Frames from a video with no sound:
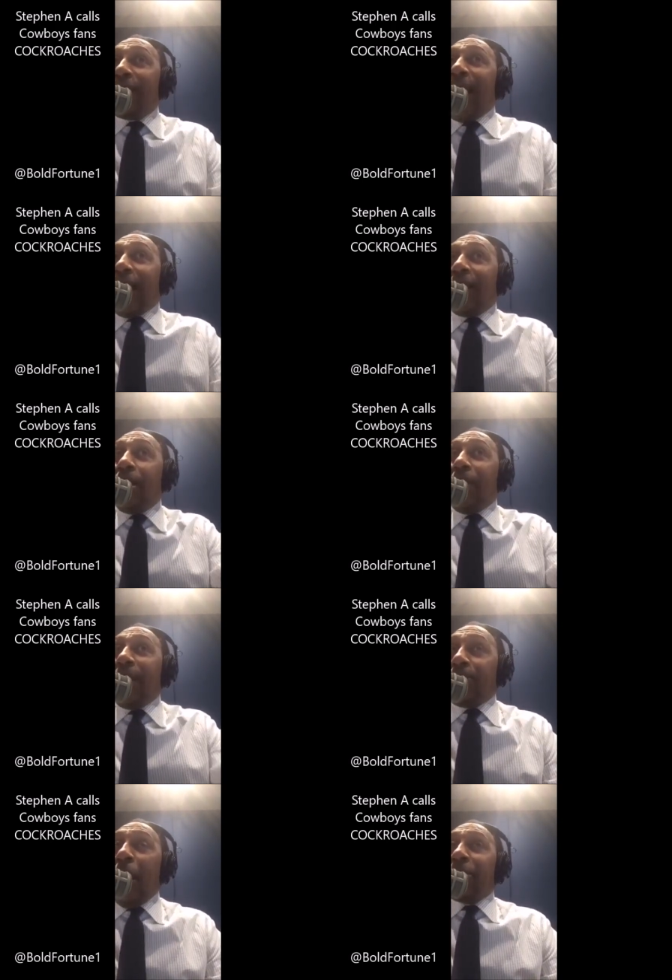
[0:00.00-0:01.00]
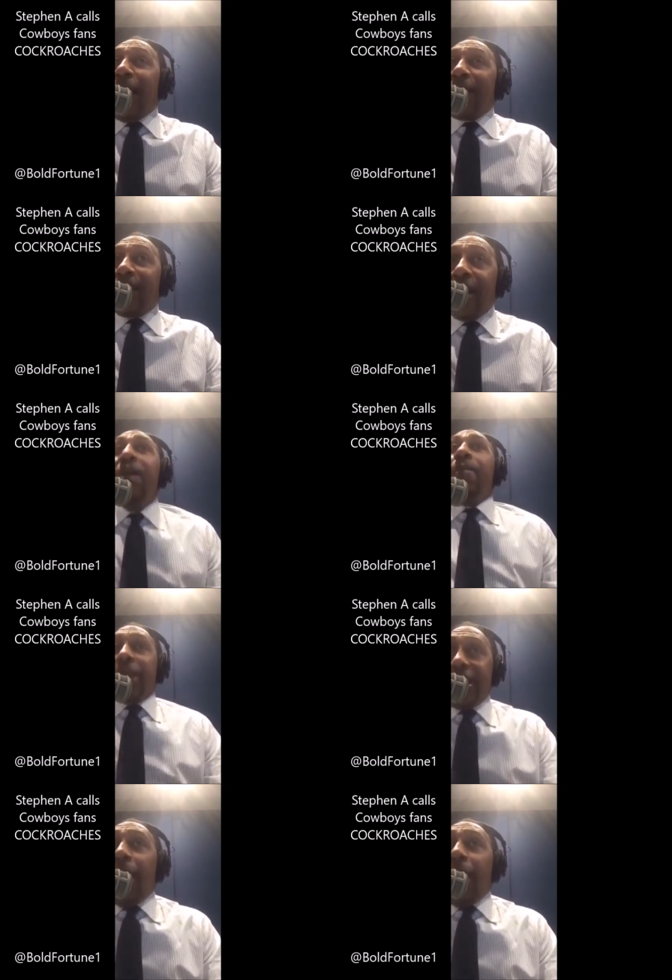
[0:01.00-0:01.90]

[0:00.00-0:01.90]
which got a little bit exposed last night because